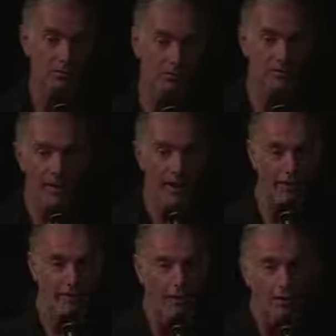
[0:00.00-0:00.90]
In
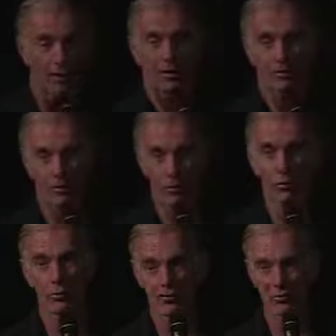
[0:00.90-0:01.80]
fact, the
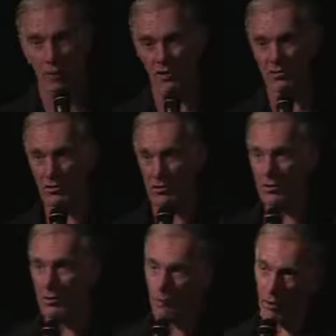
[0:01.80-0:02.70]
crew
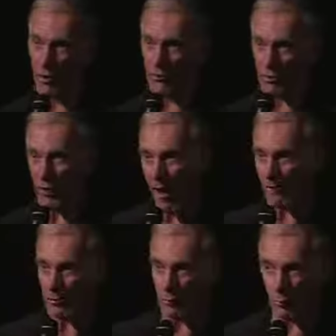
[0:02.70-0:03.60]
especially, but also the
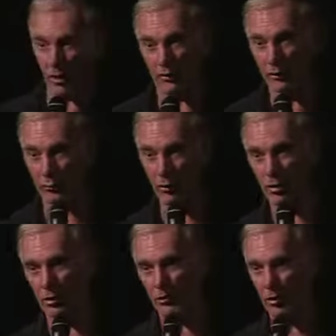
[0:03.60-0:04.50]
actors, were kind of
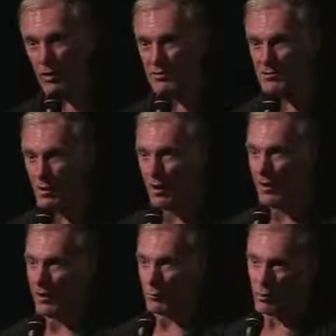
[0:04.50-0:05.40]
thrilled because
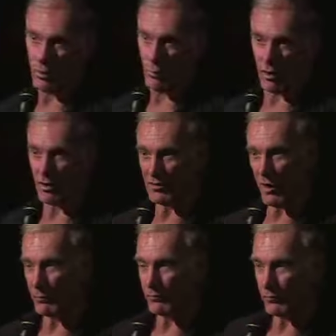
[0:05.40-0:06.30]
we were working
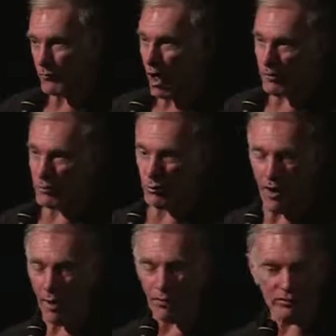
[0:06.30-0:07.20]
them
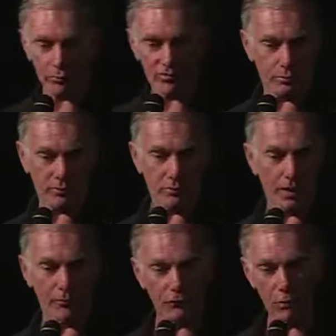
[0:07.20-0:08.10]
Hollywood hours, which were
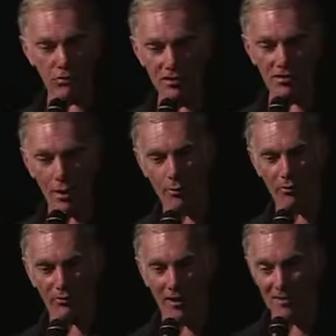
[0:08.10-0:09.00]
12 to 14
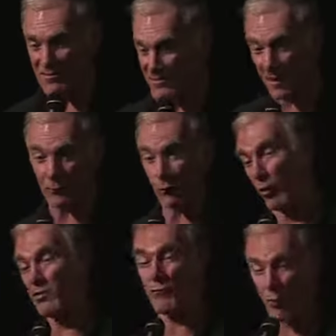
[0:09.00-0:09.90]
hours a day instead of
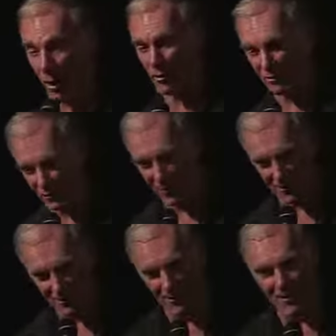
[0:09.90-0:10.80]
24 hours a
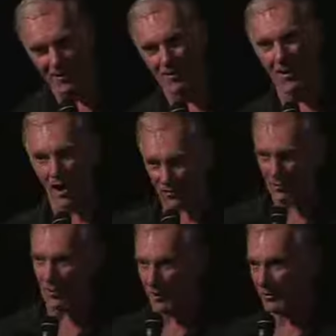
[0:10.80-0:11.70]
day. And they
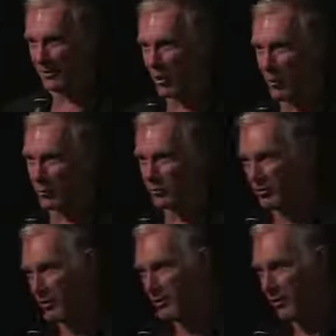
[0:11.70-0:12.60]
actually got to go home
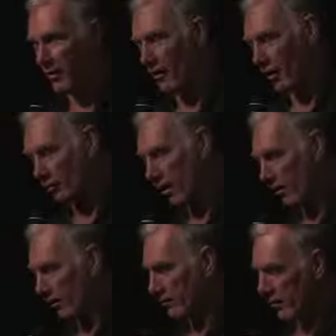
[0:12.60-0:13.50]
to the
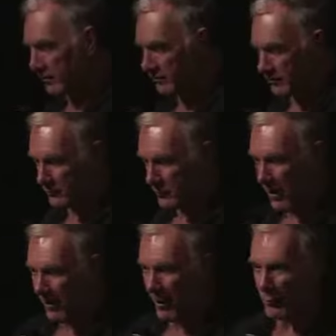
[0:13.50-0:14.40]
hotel at night and
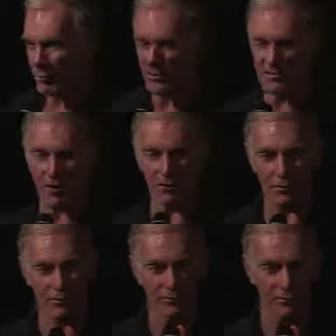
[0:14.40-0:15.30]
hang out with each
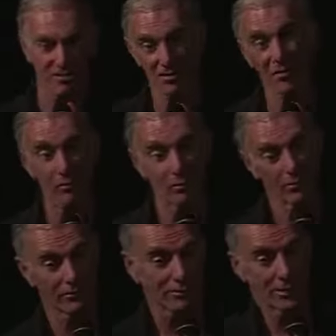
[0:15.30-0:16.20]
other and sleep,
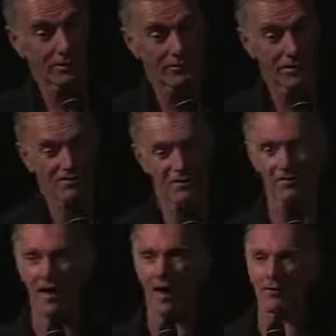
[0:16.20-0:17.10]
things
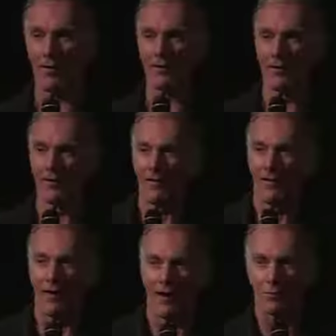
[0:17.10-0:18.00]
like that
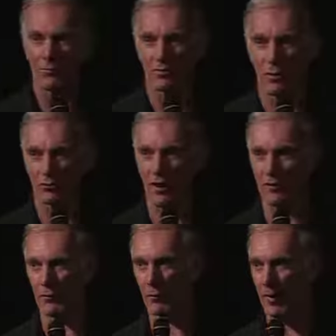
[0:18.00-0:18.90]
you don't
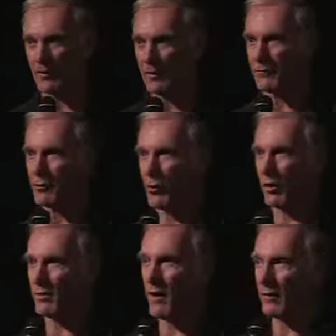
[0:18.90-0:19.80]
take for granted if you
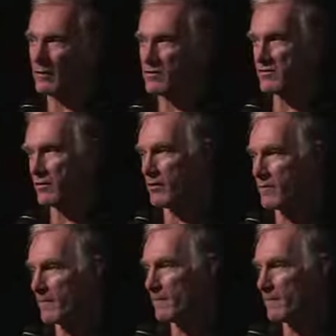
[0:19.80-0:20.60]
work in that industry.